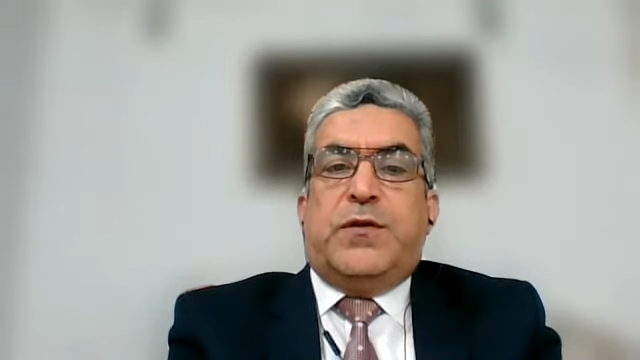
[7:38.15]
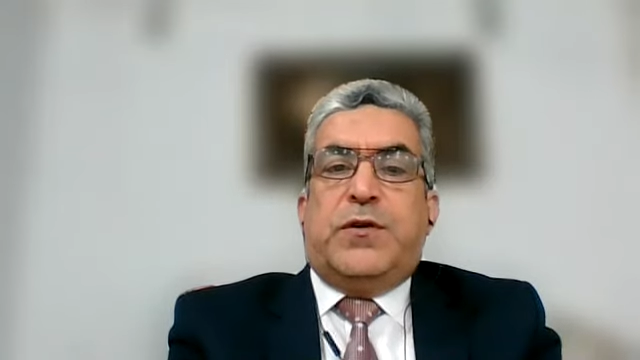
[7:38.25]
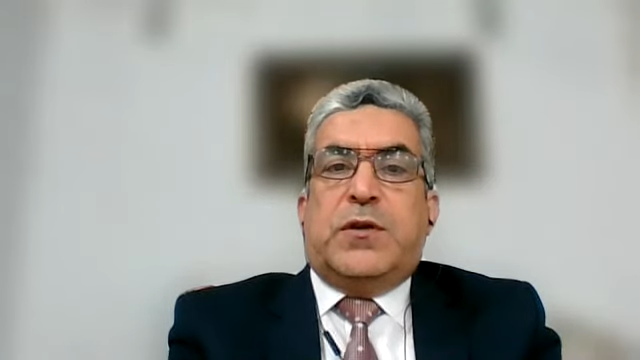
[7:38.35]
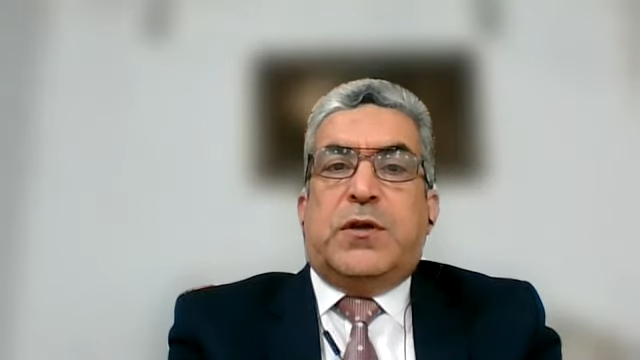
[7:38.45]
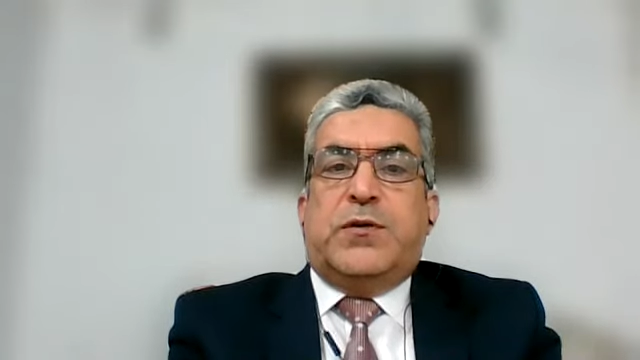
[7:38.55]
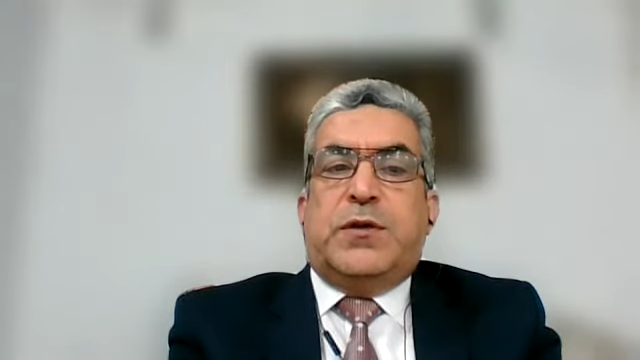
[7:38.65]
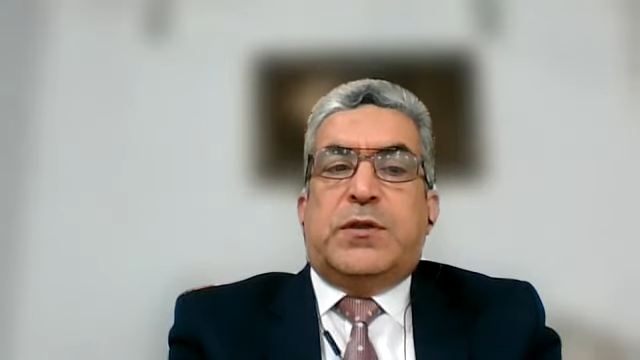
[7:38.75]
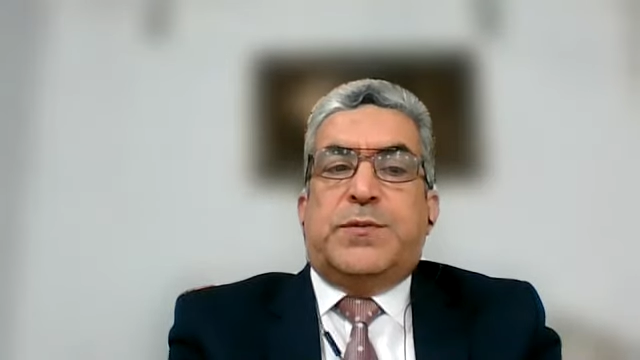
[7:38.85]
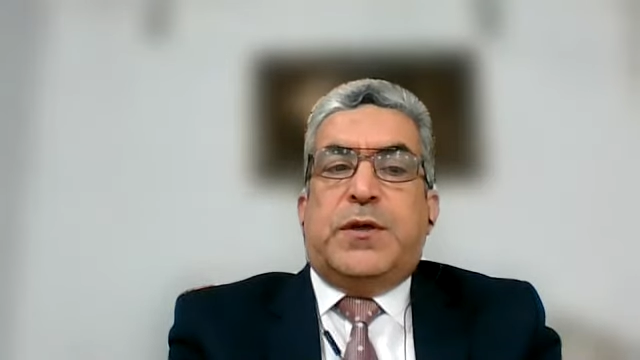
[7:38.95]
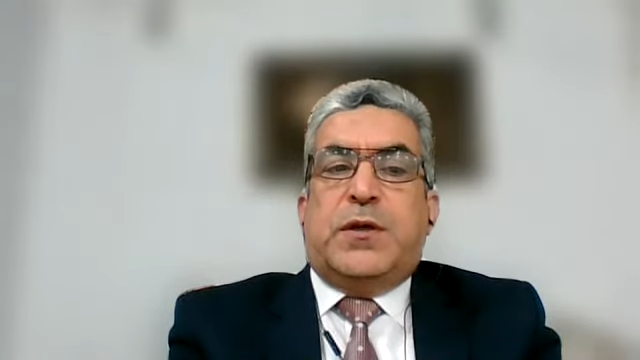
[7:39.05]
follicular
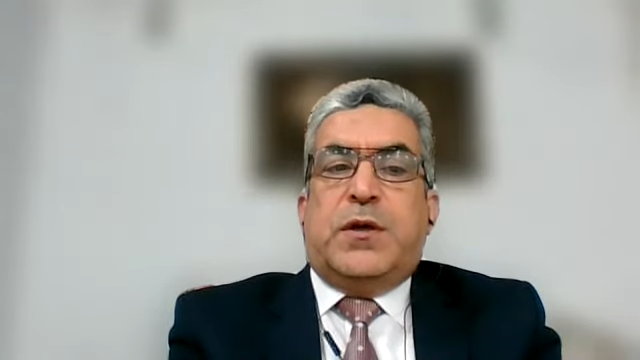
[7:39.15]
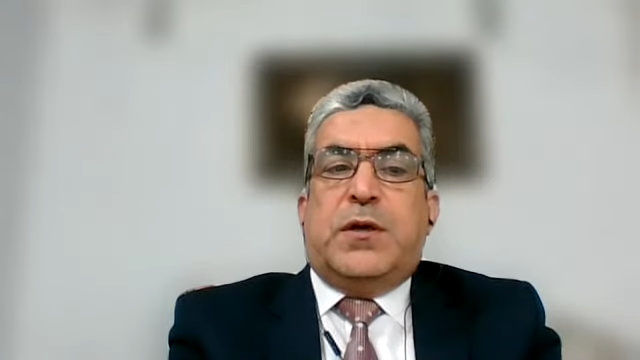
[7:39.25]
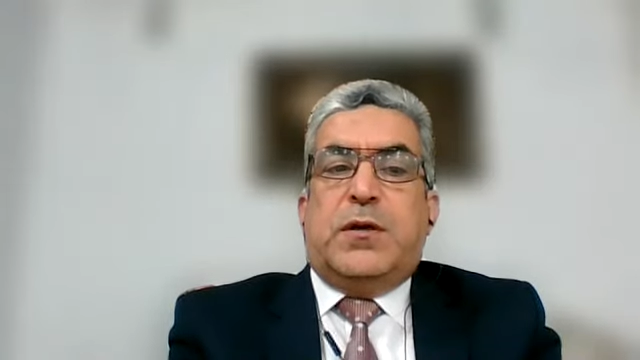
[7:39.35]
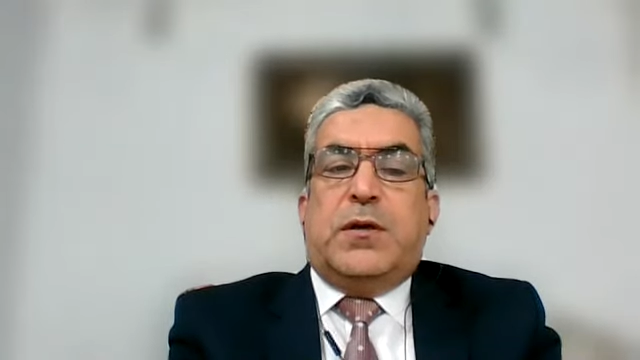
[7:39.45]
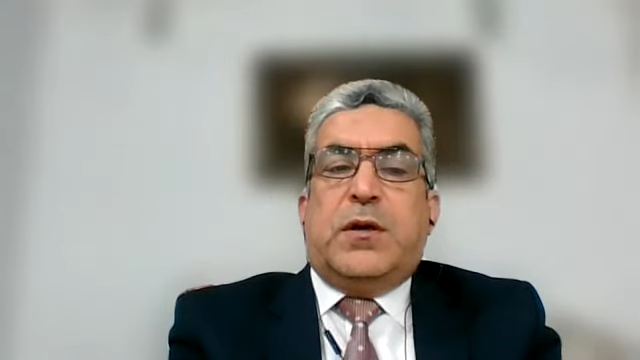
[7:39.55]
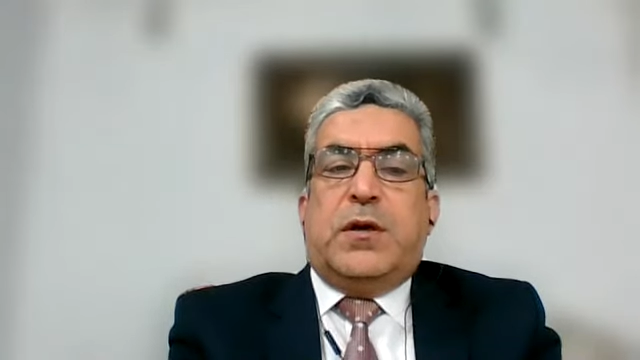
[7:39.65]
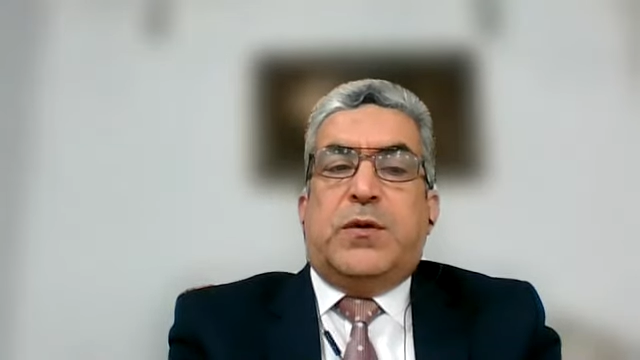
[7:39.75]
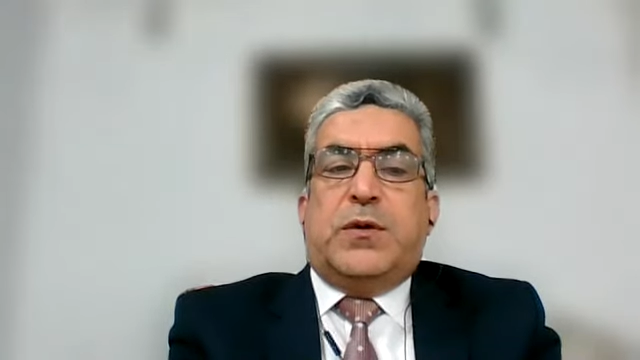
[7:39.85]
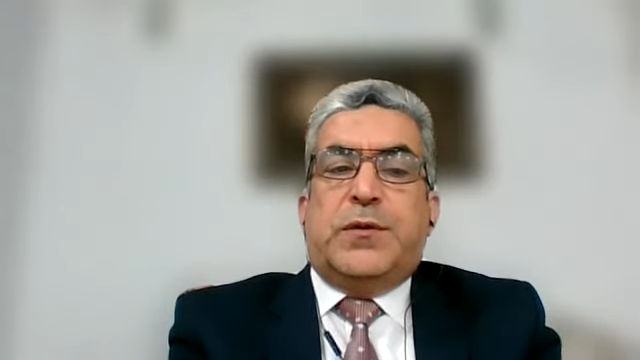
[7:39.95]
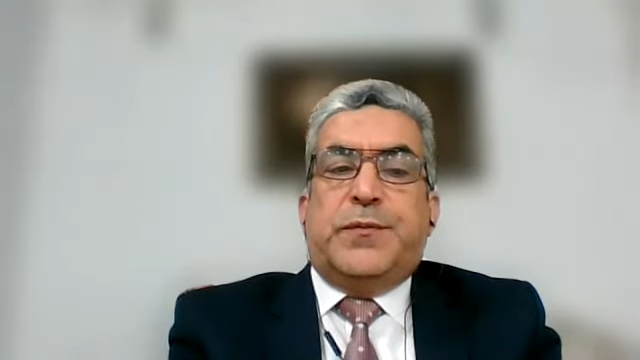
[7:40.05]
units per
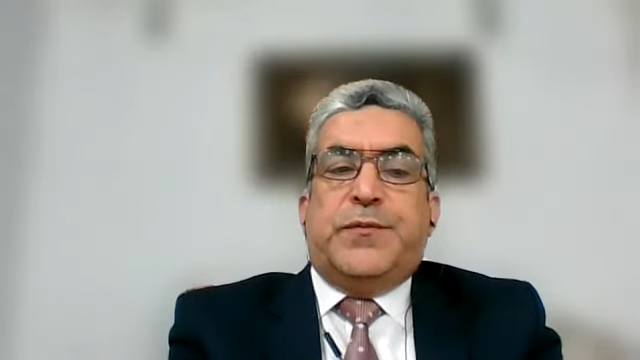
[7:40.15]
hour,